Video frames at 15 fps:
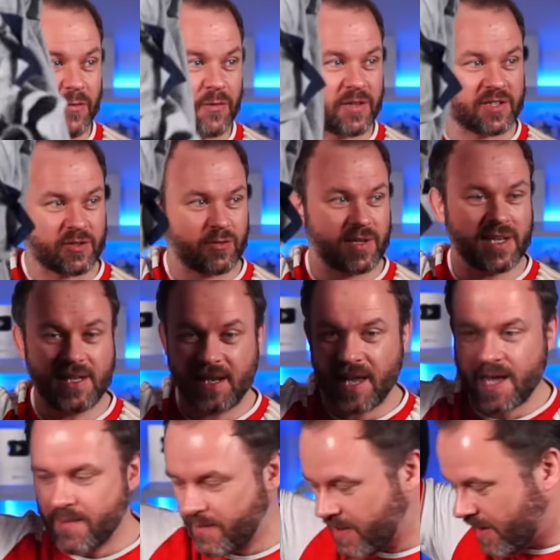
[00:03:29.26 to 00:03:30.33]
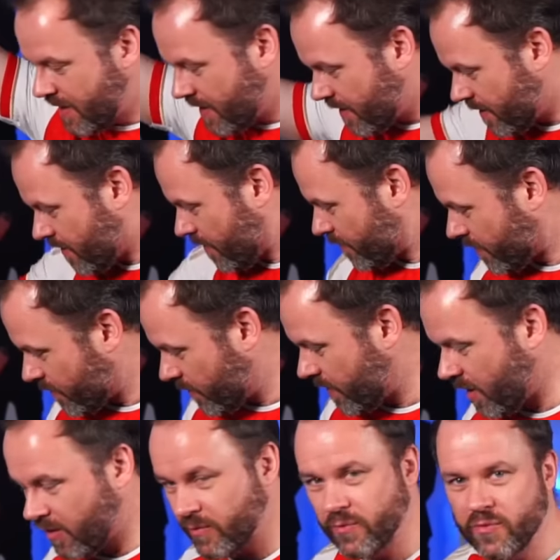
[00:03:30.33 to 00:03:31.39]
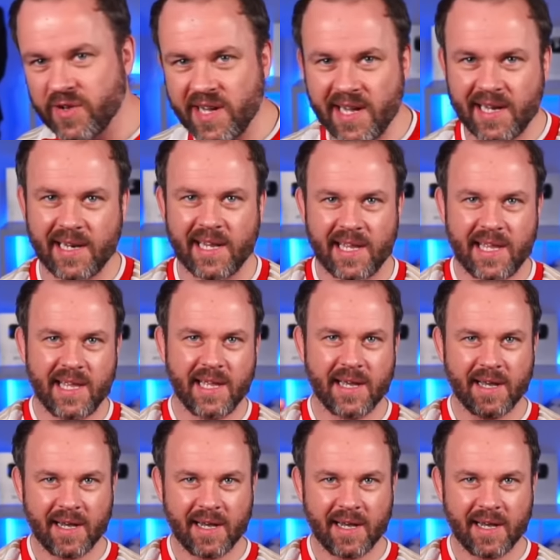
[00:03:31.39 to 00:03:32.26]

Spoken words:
off the screen. Yeah. We are really